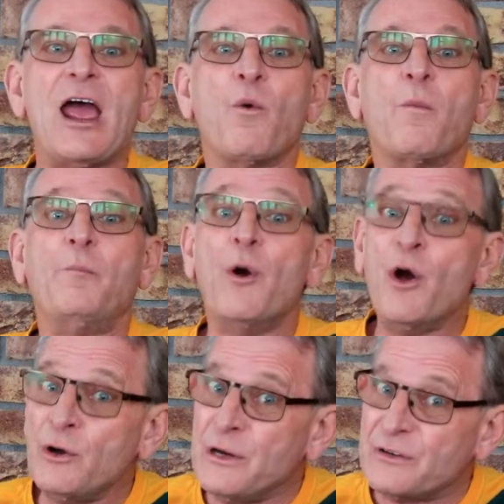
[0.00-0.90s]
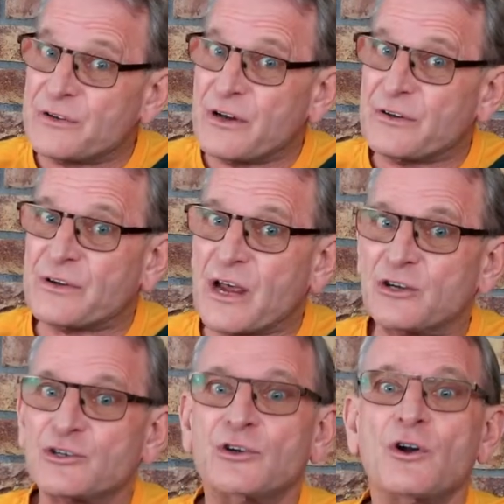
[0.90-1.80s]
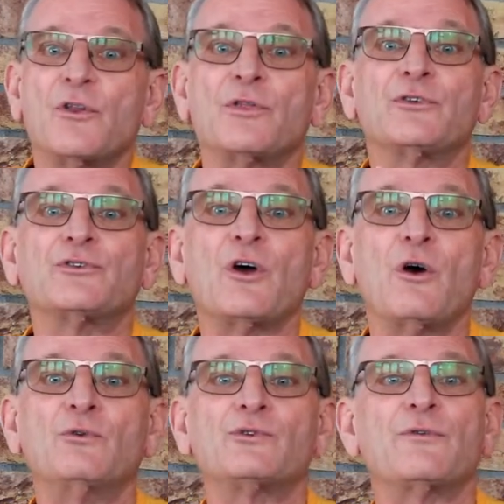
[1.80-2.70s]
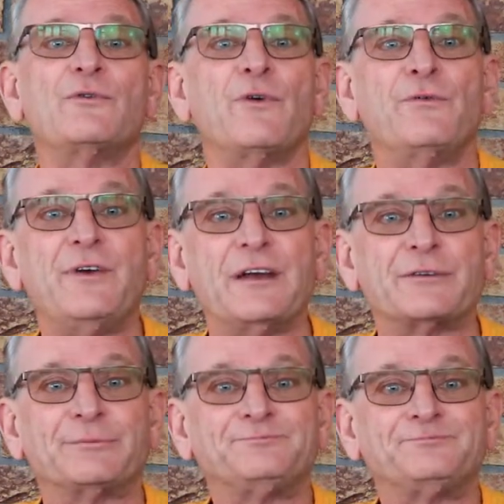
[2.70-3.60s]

or burning sensation on the soles of your feet.